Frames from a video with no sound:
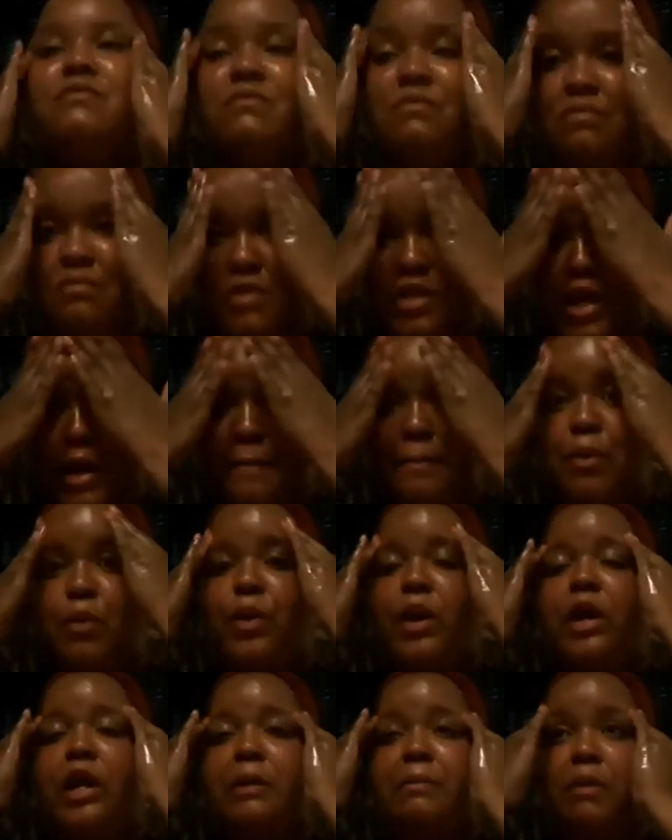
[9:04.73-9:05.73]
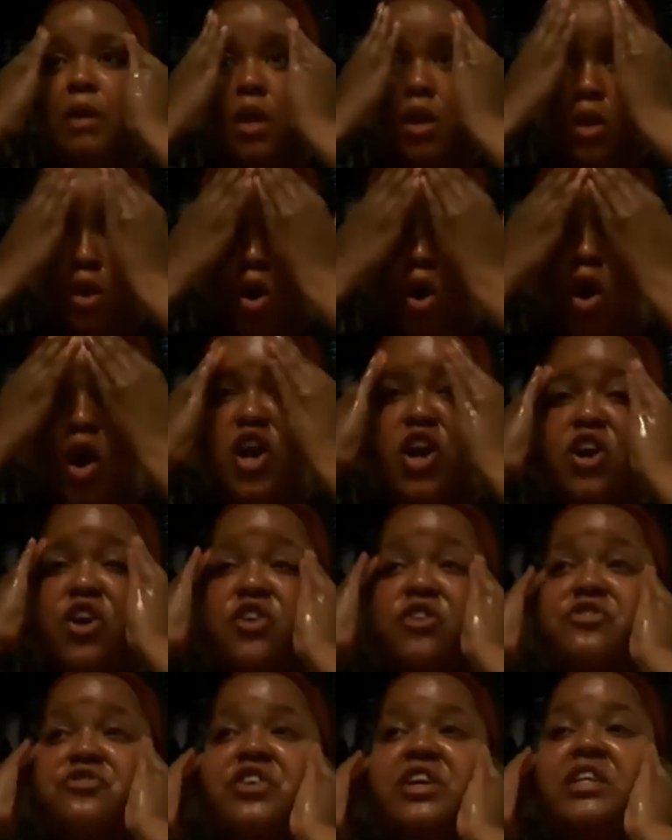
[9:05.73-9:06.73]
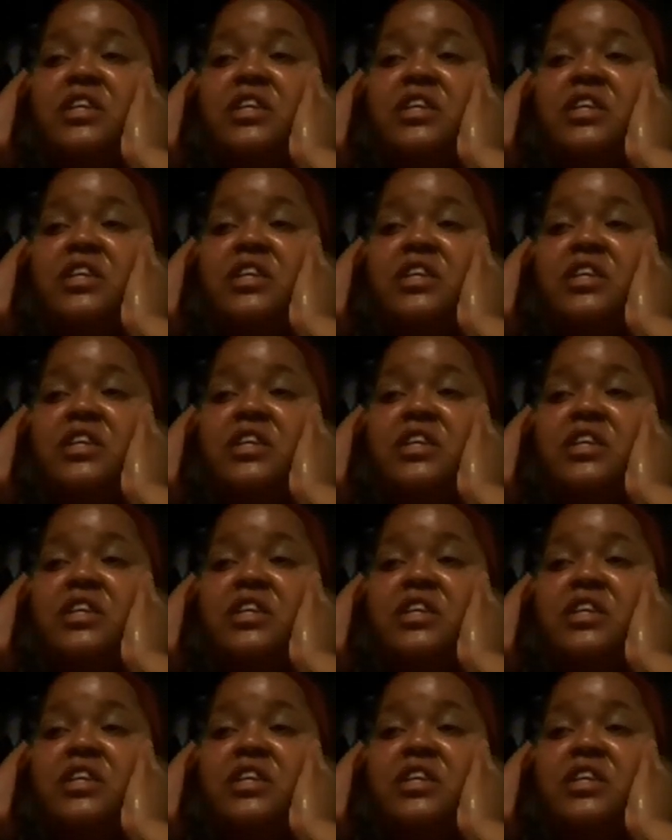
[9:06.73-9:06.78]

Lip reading: temporary, but longer than